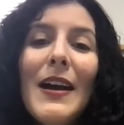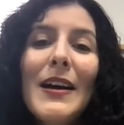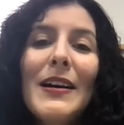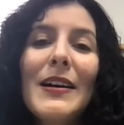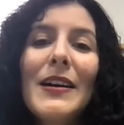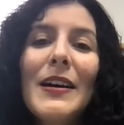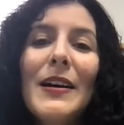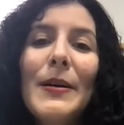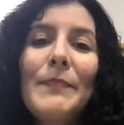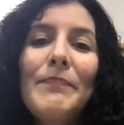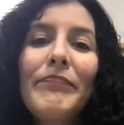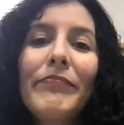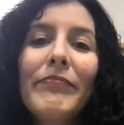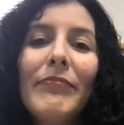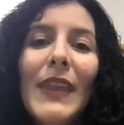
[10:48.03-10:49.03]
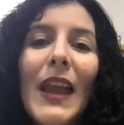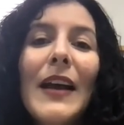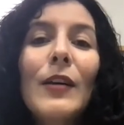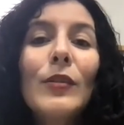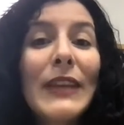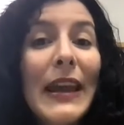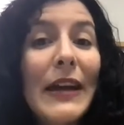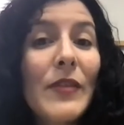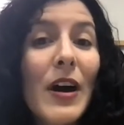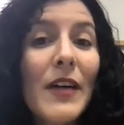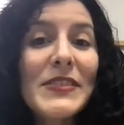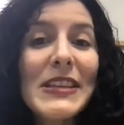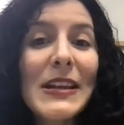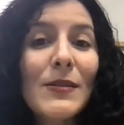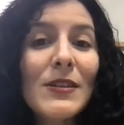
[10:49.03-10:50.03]
I only have
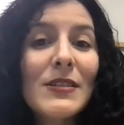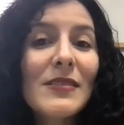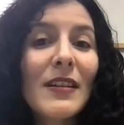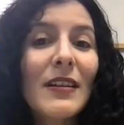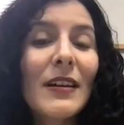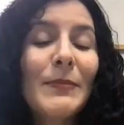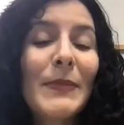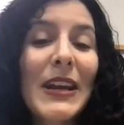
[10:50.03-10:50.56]
office hours on